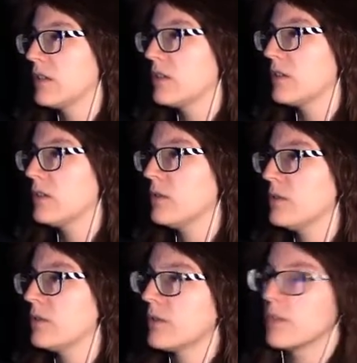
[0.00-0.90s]
So,
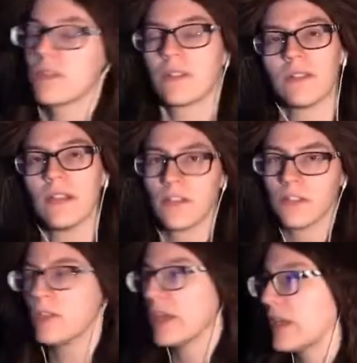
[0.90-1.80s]
let's
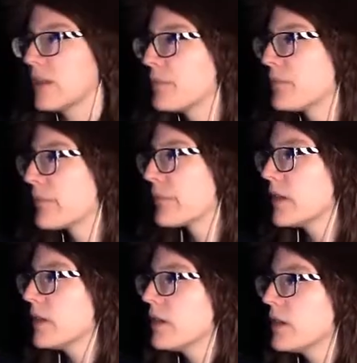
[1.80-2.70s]
do that.
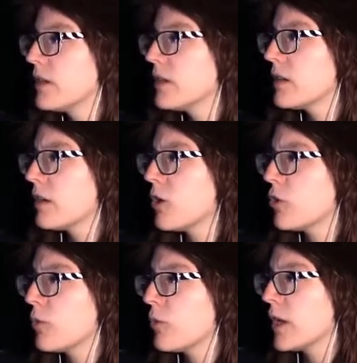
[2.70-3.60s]
There are
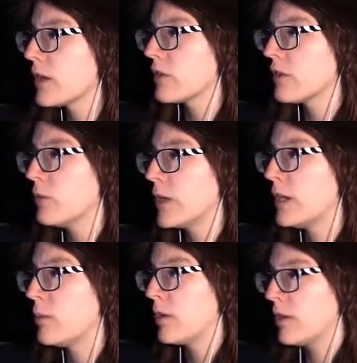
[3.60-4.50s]
threads
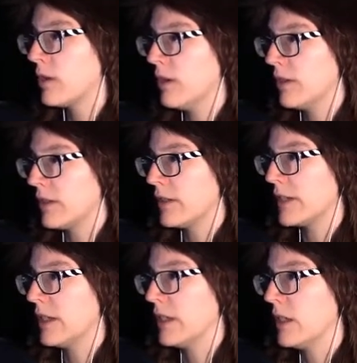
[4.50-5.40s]
available on the
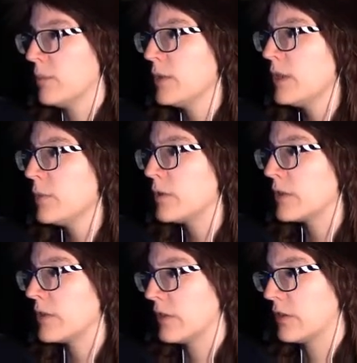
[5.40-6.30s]
Gehenna
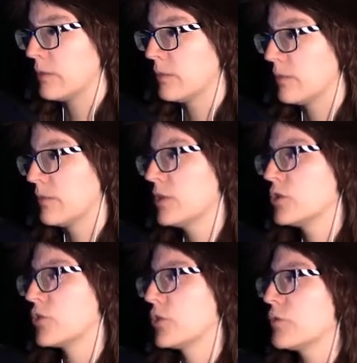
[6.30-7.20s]
Billboard System.
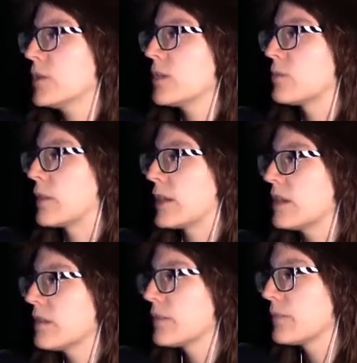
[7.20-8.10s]
Show the threads,
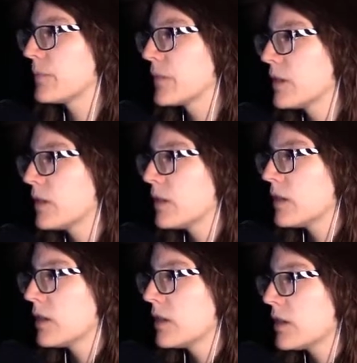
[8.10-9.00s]
please.
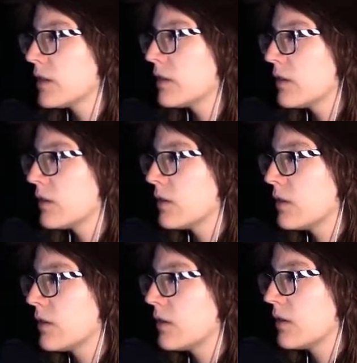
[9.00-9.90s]

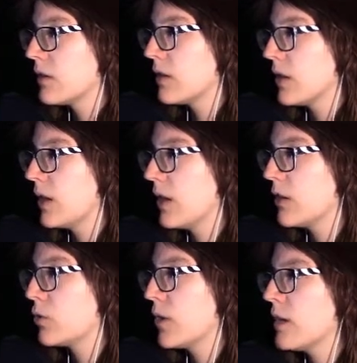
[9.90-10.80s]
So,
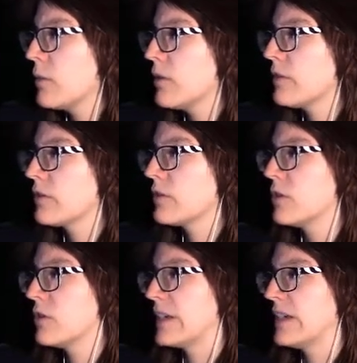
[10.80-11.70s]
incredible
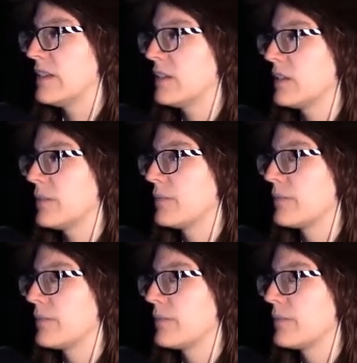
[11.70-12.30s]
stories.